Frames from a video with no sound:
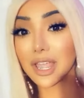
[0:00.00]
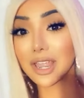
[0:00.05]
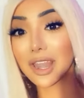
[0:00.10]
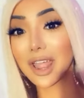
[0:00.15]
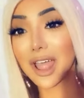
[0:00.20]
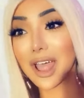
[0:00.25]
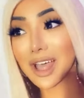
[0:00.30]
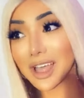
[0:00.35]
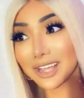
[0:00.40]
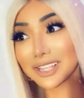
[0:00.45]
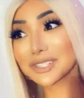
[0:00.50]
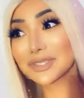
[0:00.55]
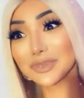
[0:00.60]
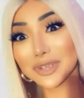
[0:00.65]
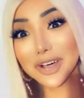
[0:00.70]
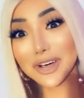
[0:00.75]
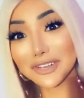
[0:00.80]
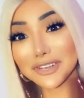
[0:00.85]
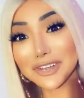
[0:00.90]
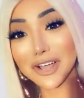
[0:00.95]
And as
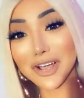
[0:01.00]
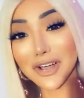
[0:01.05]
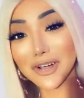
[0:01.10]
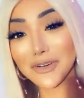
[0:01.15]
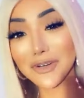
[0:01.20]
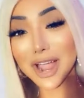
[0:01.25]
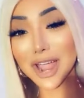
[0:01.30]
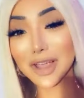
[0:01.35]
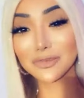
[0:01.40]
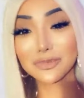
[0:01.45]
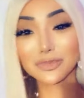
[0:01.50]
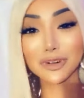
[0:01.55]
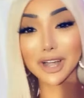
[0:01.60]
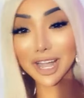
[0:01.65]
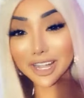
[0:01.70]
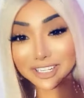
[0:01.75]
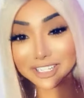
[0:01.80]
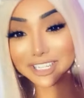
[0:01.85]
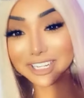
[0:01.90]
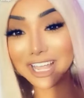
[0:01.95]
we all know, I
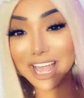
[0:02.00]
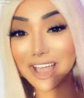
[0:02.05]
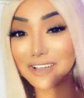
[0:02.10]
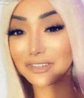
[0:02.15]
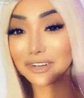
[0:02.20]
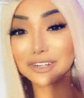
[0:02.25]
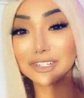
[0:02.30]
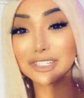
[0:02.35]
rarely ever